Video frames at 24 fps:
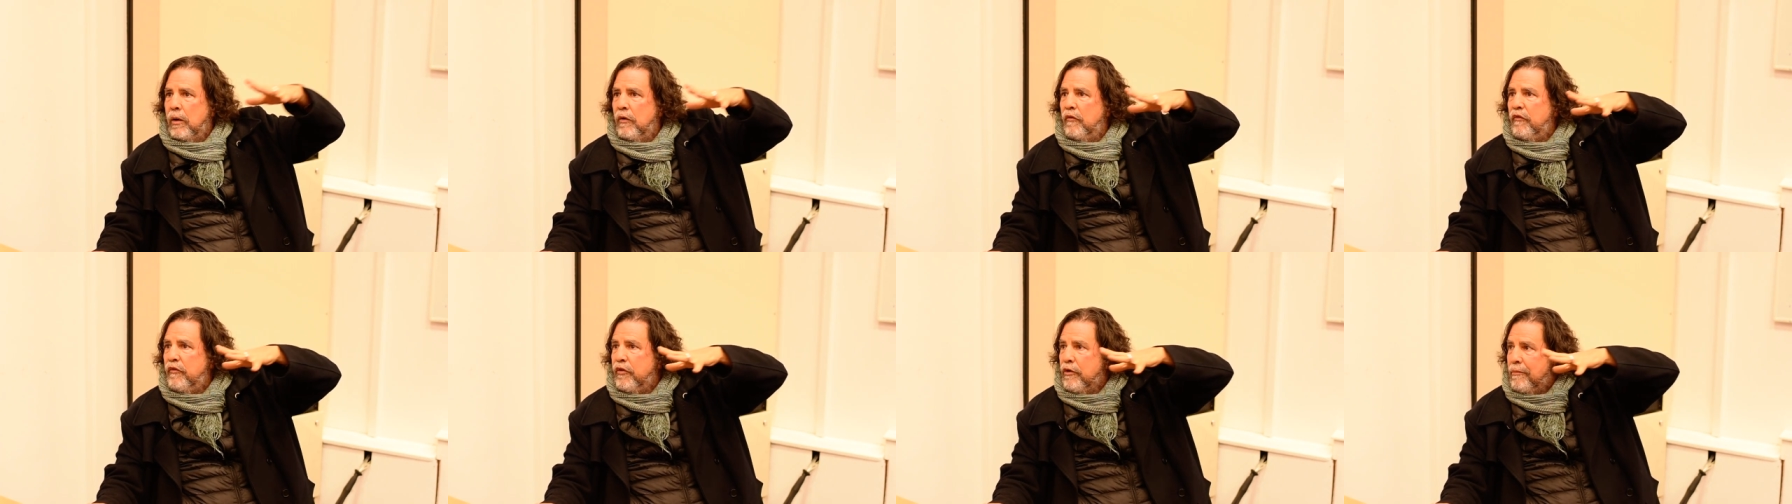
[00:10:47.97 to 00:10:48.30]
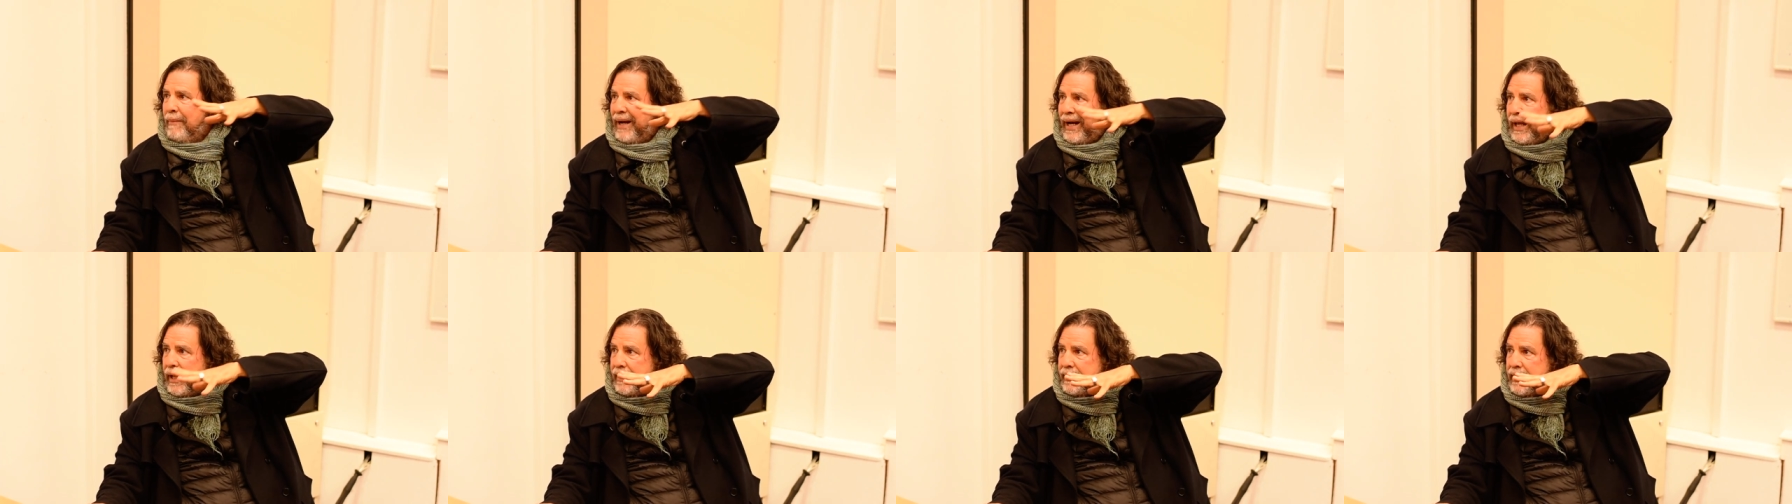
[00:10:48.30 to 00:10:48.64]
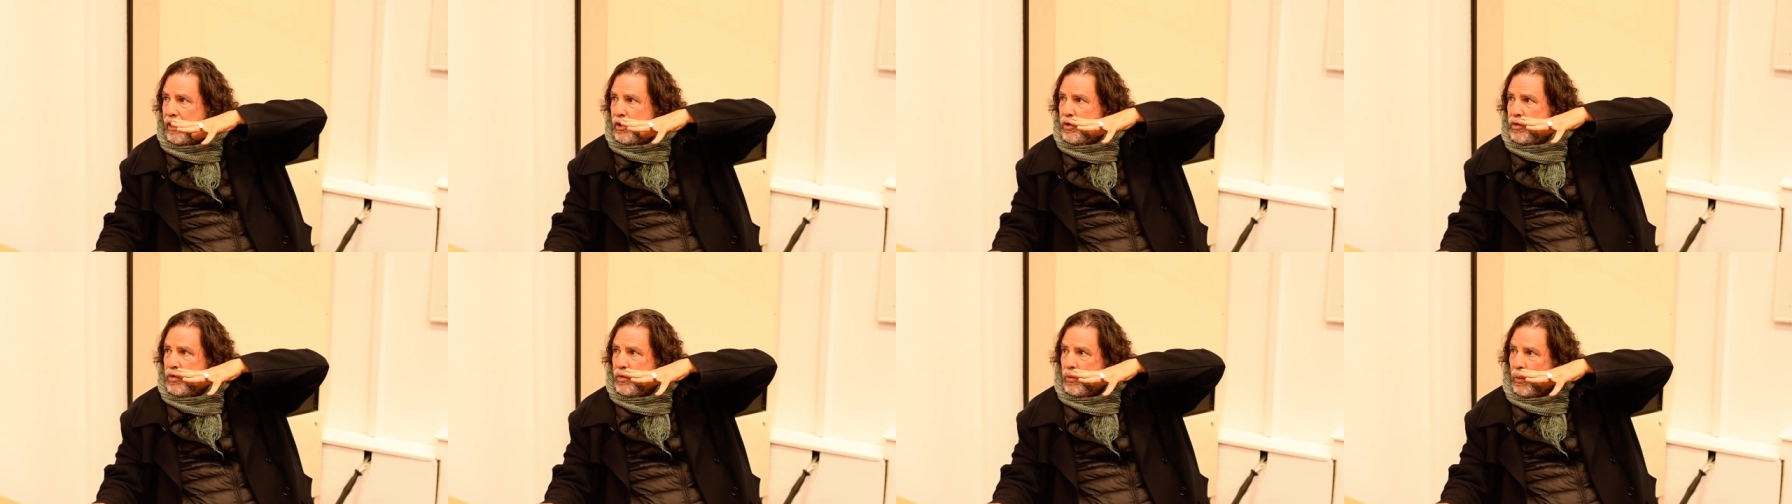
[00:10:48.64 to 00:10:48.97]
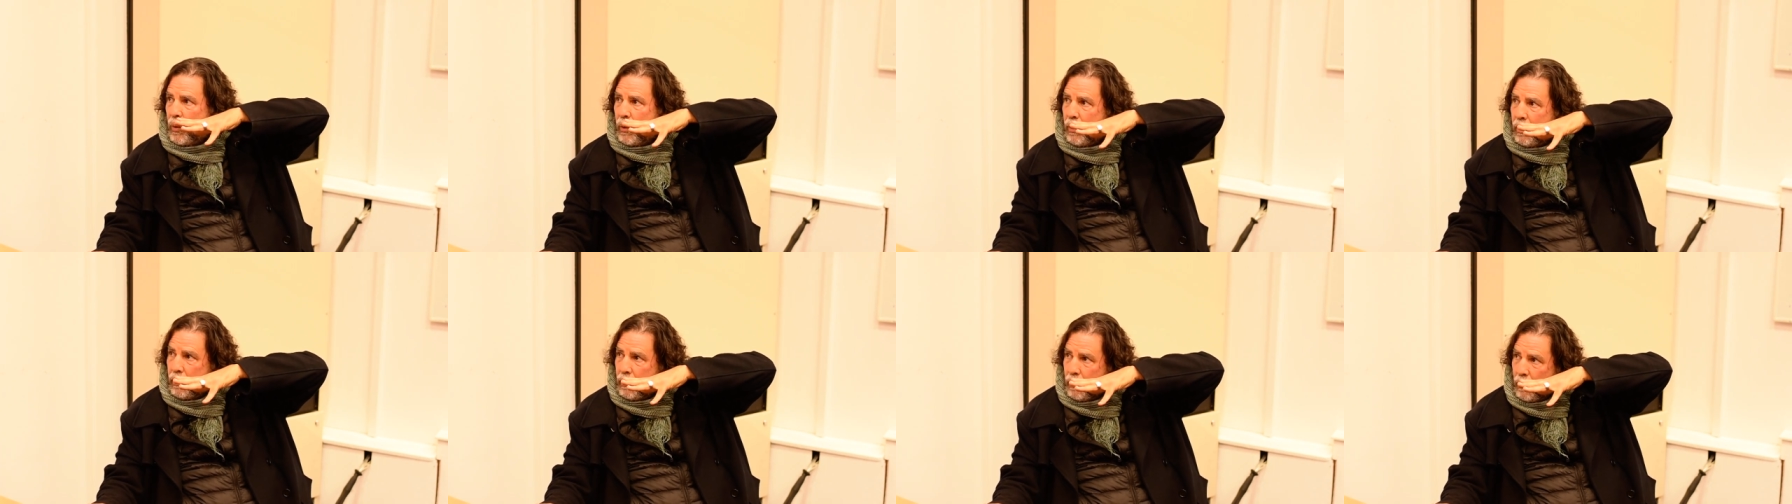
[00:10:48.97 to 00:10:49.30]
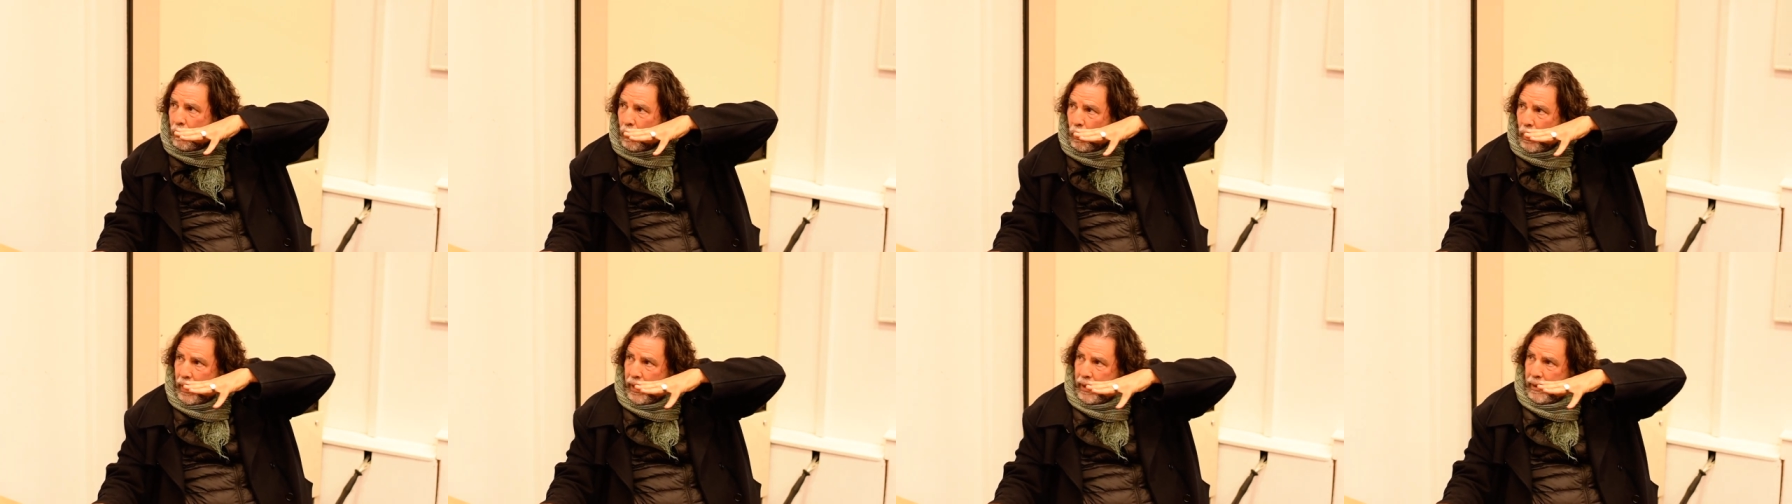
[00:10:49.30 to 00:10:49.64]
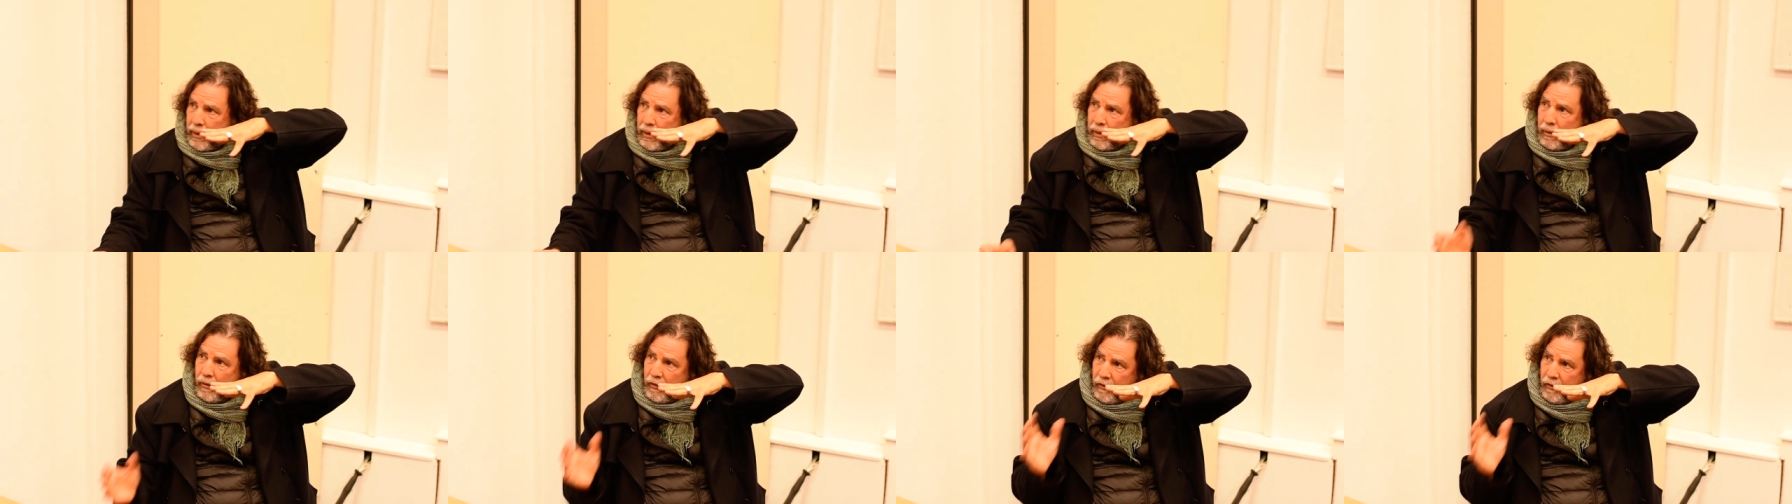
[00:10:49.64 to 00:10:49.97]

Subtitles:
from Al-Andalus were